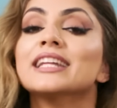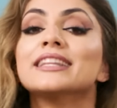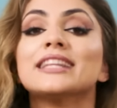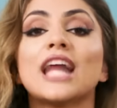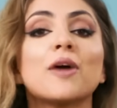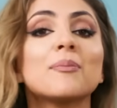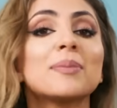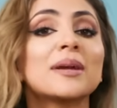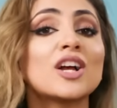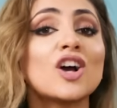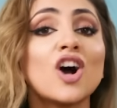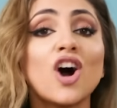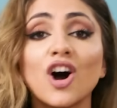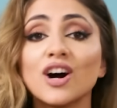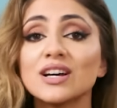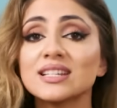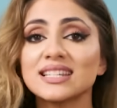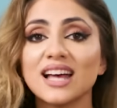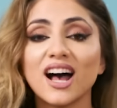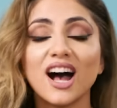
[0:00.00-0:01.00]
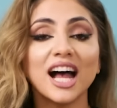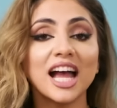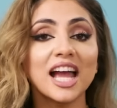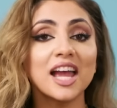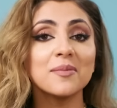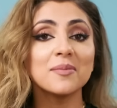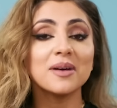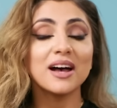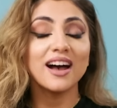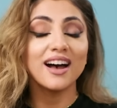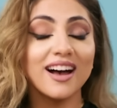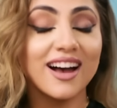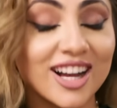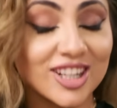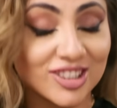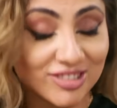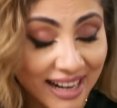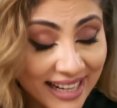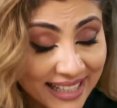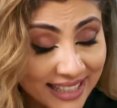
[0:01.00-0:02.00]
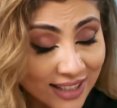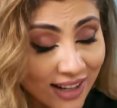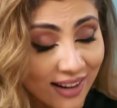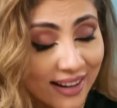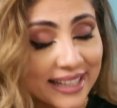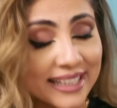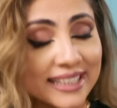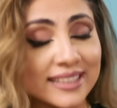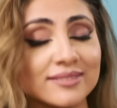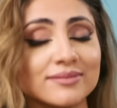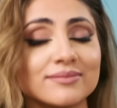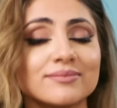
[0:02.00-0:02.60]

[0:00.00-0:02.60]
Now, because I'm a grade 9,